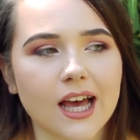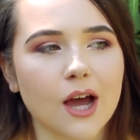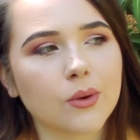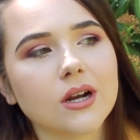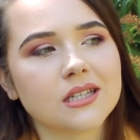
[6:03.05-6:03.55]
Like,
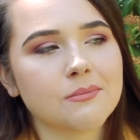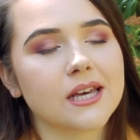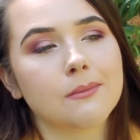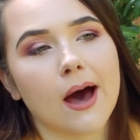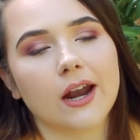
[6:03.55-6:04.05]
I want to
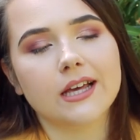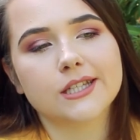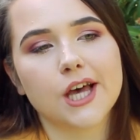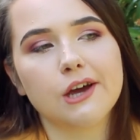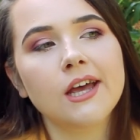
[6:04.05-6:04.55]
speak about
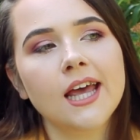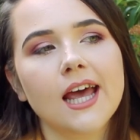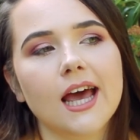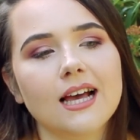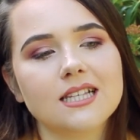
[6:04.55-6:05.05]
it. So
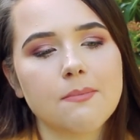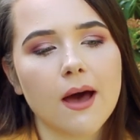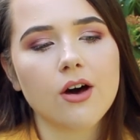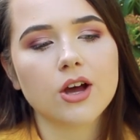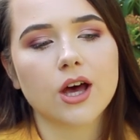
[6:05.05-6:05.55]
it's
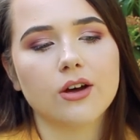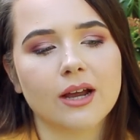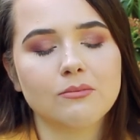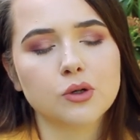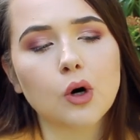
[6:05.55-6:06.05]
about a girl
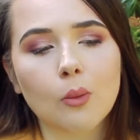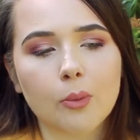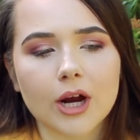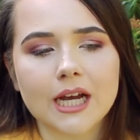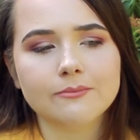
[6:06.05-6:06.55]
named
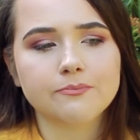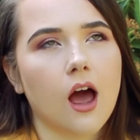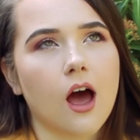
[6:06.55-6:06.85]
Aubrey.